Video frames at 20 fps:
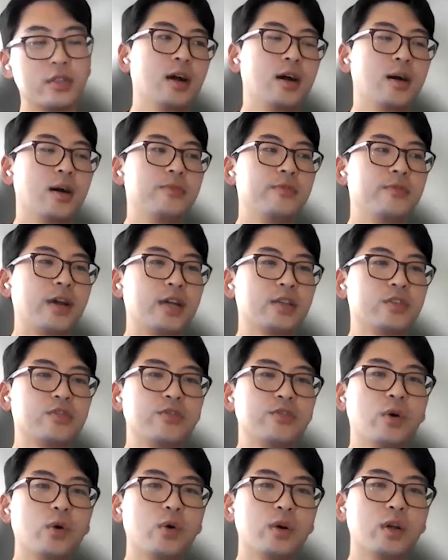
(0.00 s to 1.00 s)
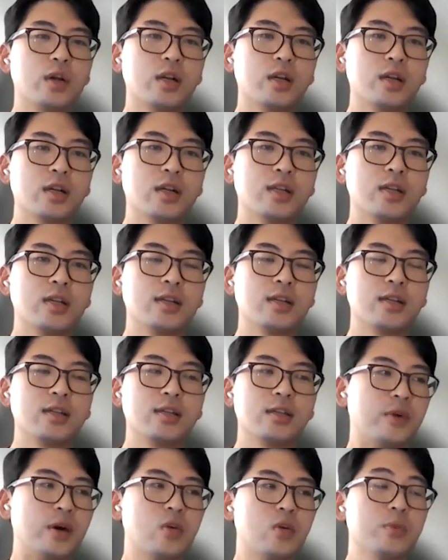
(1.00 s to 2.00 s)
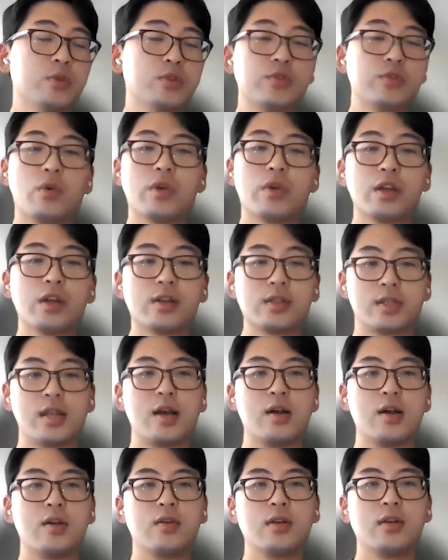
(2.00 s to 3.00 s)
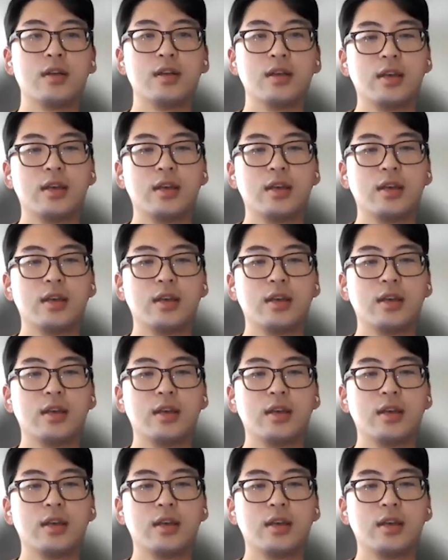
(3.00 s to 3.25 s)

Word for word: Uh, fast forward, well, almost four years now.